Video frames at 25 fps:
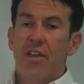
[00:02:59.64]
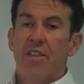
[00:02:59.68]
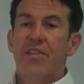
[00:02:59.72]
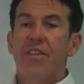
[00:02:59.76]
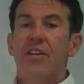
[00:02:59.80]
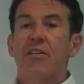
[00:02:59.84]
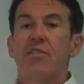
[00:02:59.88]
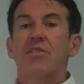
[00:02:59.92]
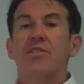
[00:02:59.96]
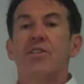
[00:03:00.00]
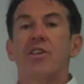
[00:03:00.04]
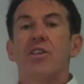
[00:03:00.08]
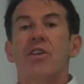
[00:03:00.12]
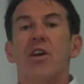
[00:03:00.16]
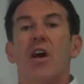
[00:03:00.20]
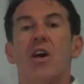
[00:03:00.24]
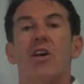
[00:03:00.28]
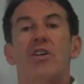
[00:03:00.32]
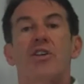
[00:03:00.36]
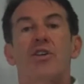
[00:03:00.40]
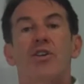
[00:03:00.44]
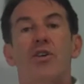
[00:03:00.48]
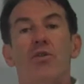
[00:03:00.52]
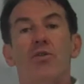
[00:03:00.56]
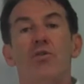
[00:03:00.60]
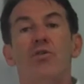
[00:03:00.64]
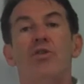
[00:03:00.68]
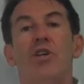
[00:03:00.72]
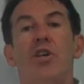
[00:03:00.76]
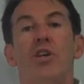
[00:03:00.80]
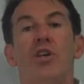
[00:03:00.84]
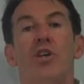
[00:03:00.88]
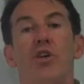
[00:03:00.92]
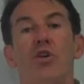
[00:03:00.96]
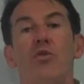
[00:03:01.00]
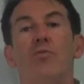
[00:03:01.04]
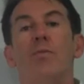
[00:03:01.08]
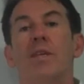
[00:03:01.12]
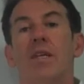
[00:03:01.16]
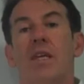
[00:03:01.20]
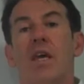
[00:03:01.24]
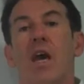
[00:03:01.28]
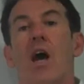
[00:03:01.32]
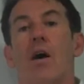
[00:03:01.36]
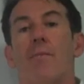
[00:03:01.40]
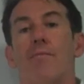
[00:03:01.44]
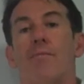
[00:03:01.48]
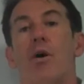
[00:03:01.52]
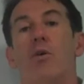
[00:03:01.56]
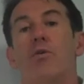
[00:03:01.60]
There is a huge human
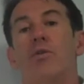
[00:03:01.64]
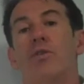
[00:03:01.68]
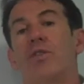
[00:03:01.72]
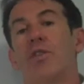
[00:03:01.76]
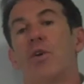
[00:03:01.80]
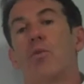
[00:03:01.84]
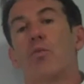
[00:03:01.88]
component